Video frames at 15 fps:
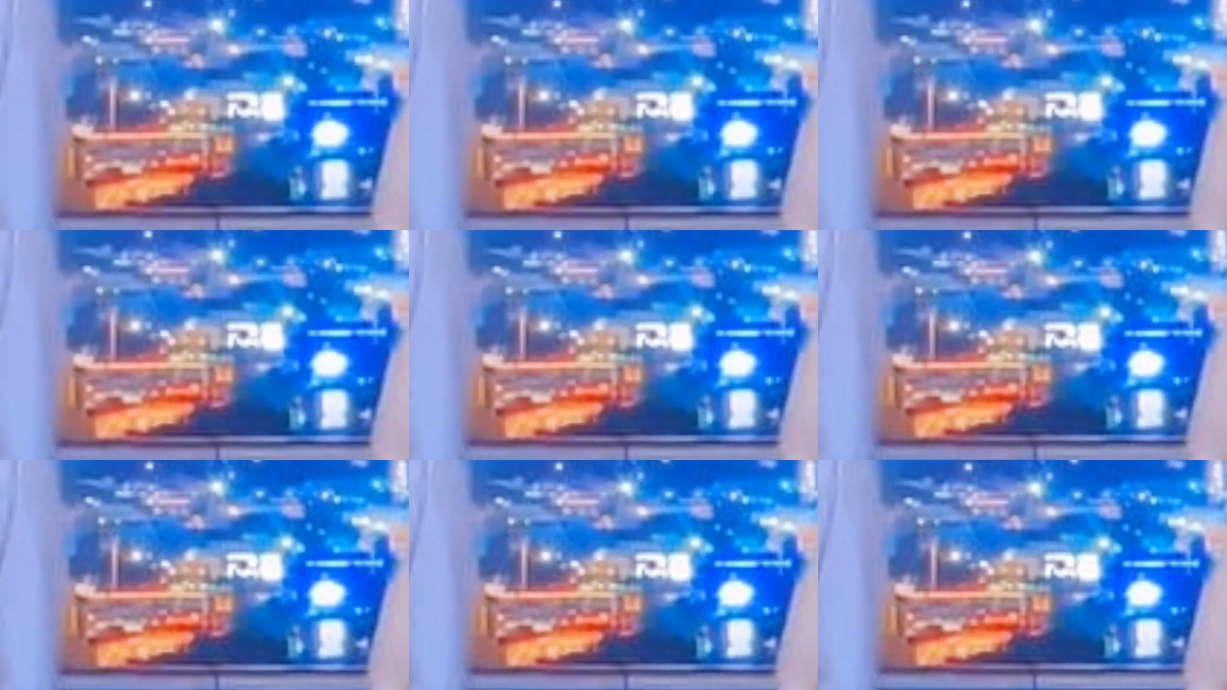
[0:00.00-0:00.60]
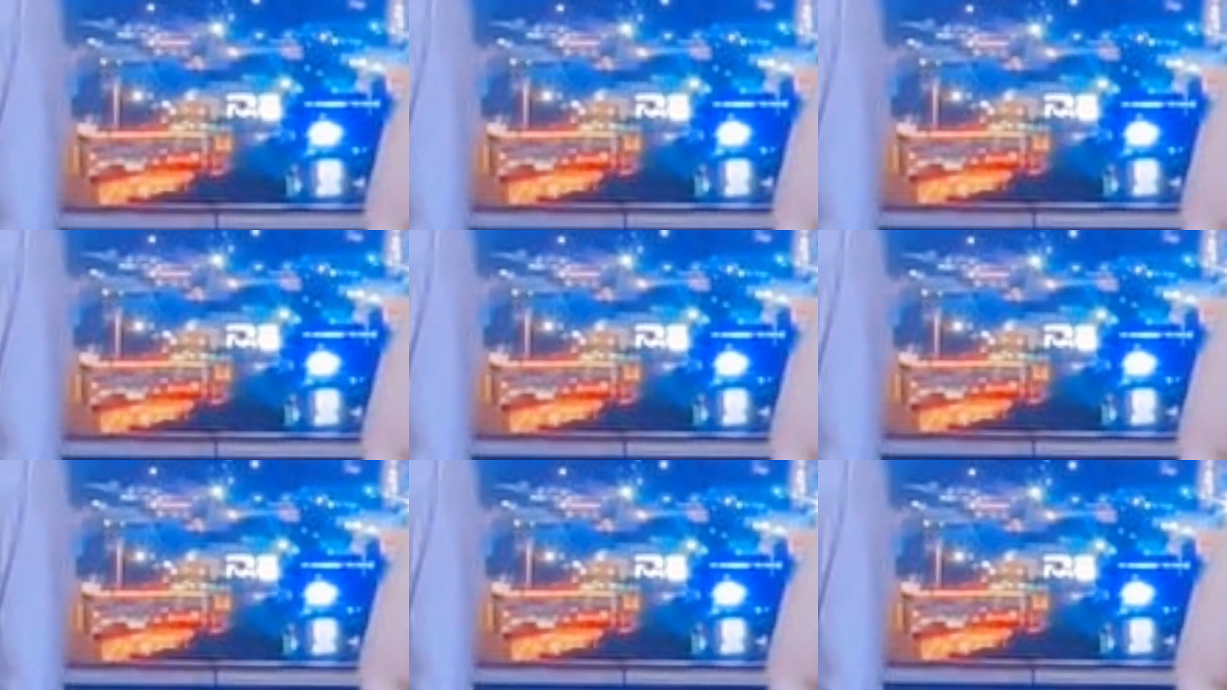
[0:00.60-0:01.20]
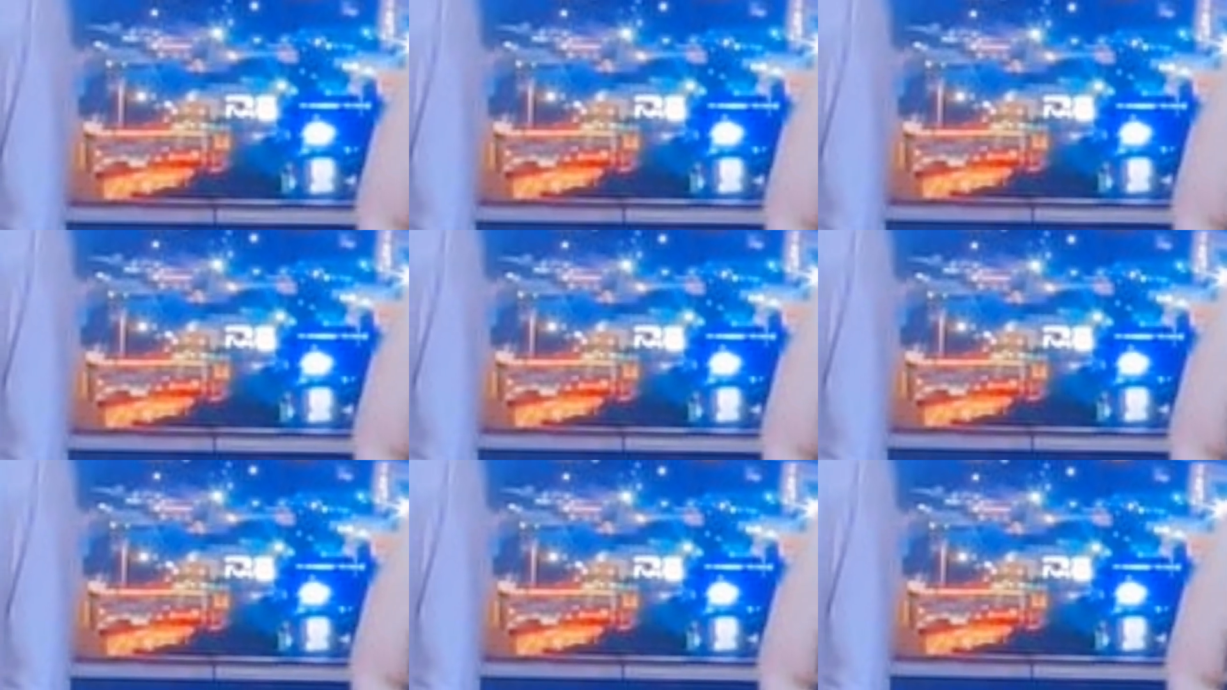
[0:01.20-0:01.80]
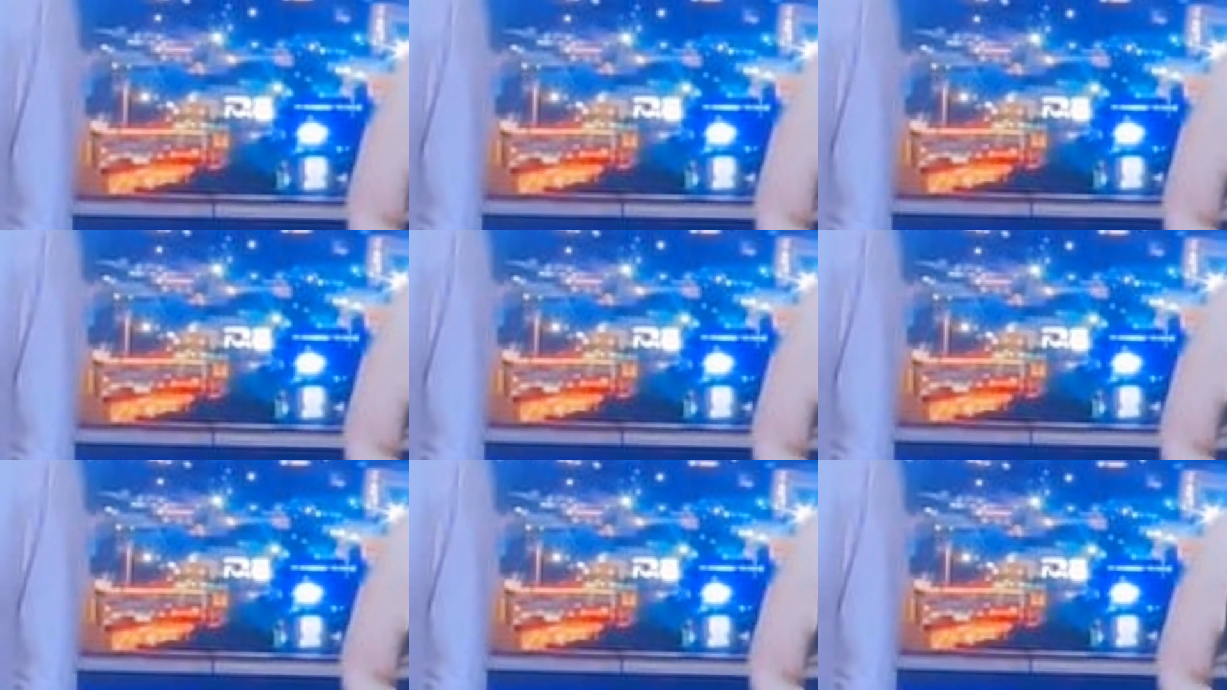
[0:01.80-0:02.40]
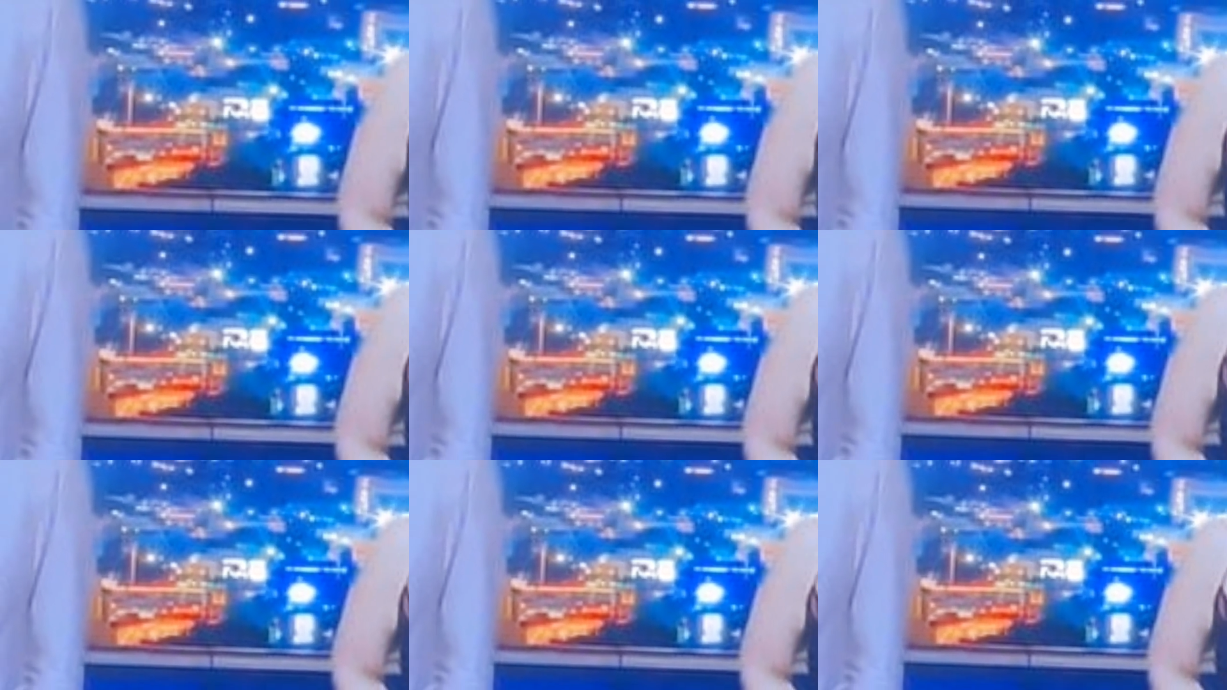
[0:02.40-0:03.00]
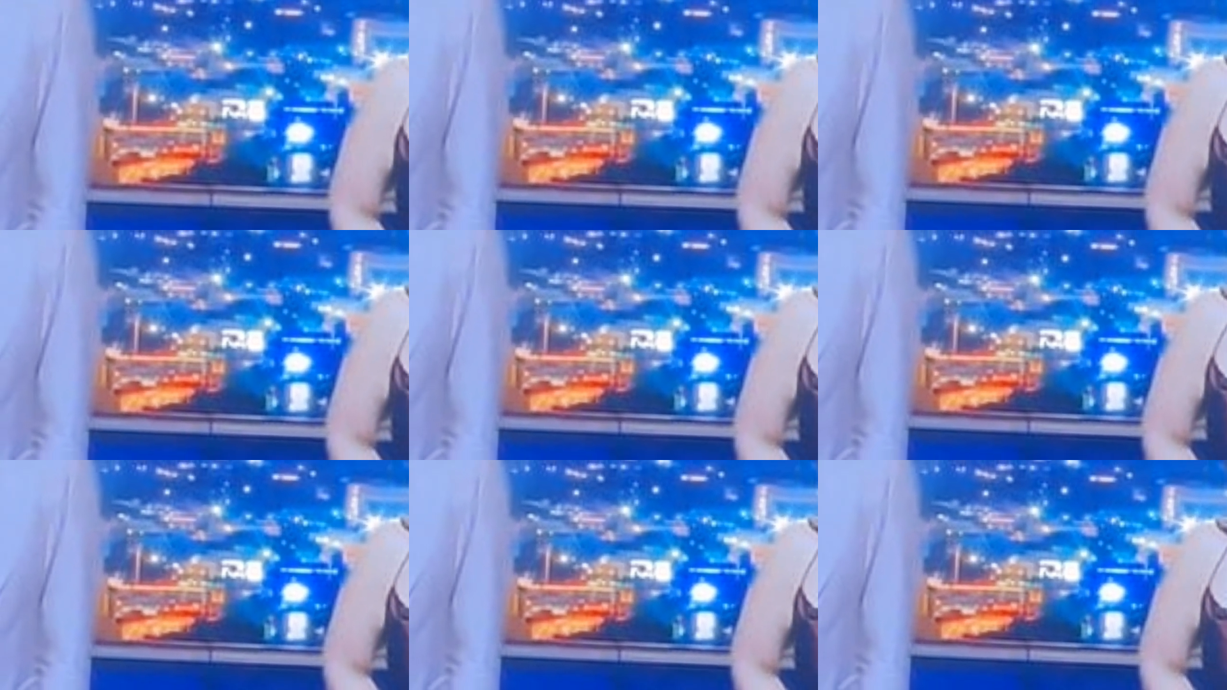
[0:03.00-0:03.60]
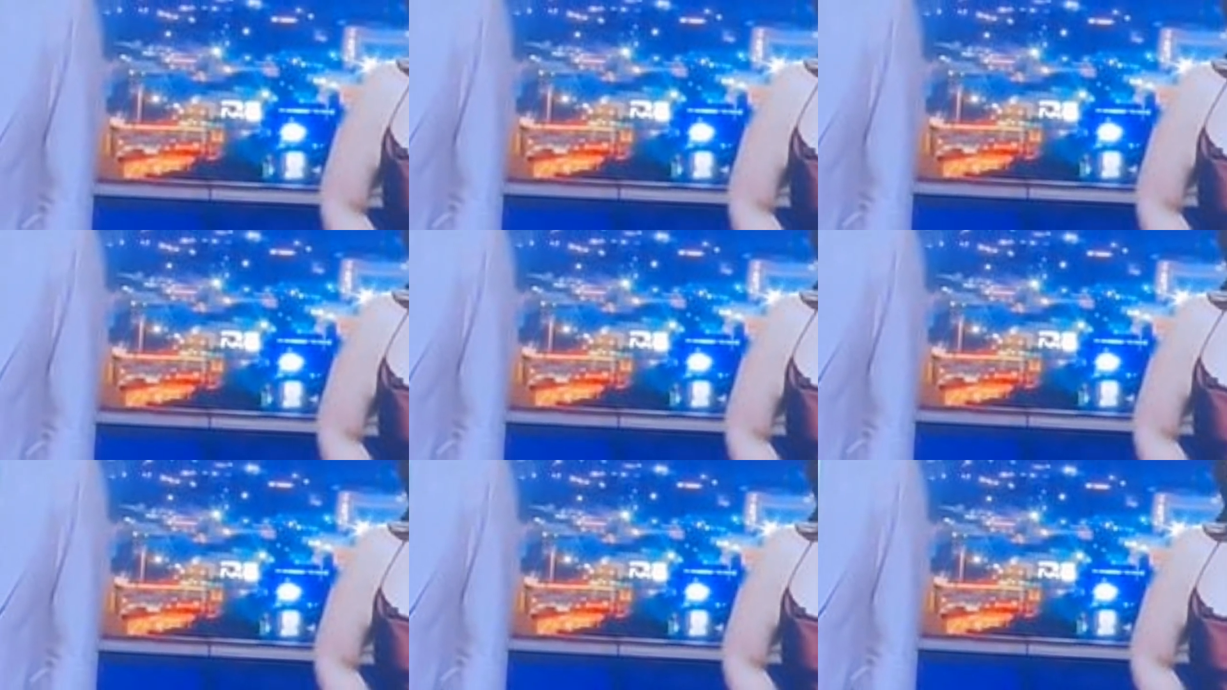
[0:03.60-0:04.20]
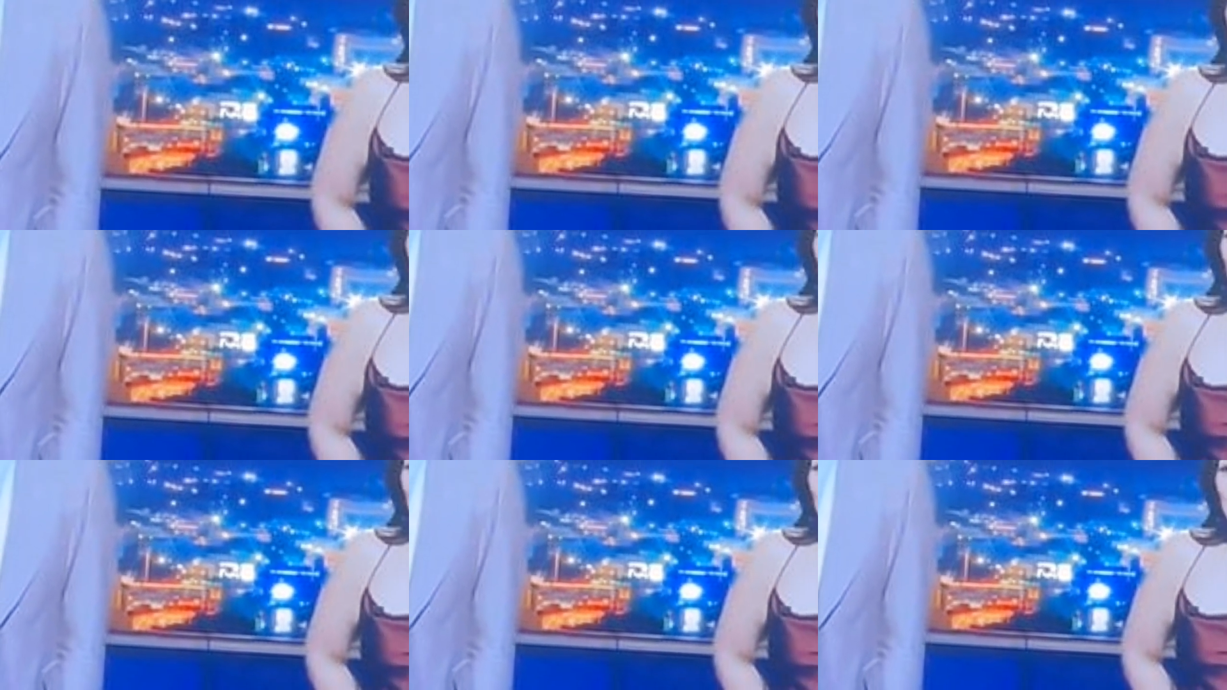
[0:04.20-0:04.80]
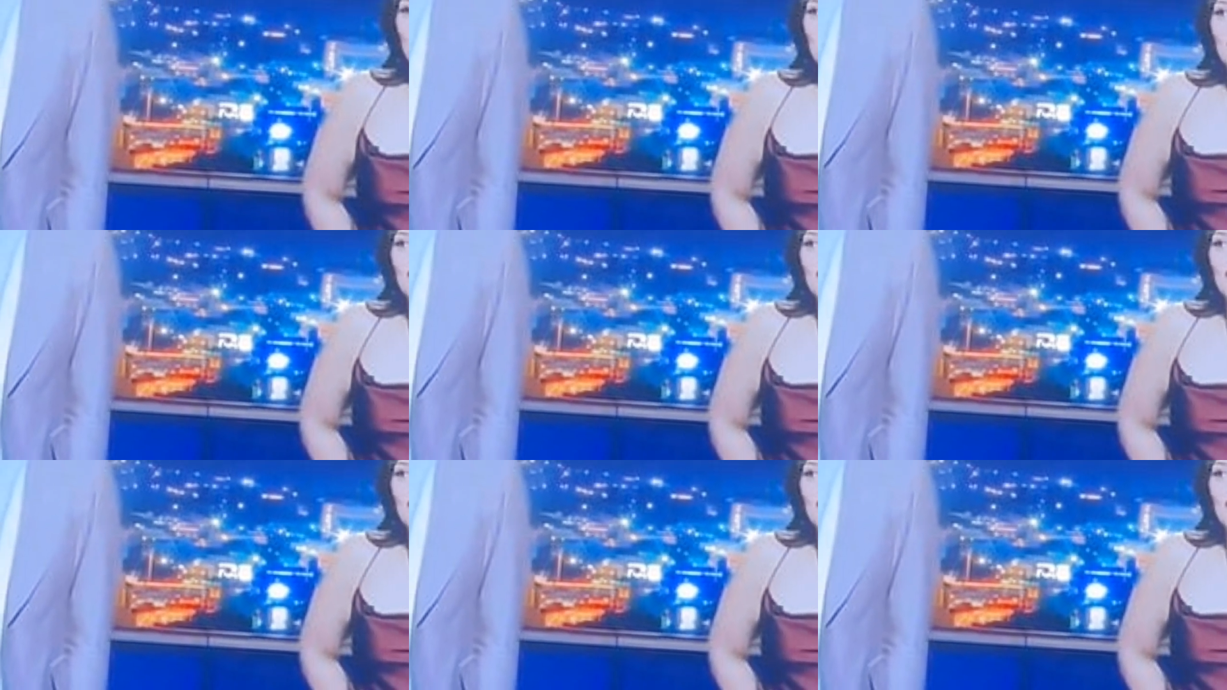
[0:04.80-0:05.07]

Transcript: No face is visible, so there are no lips to read.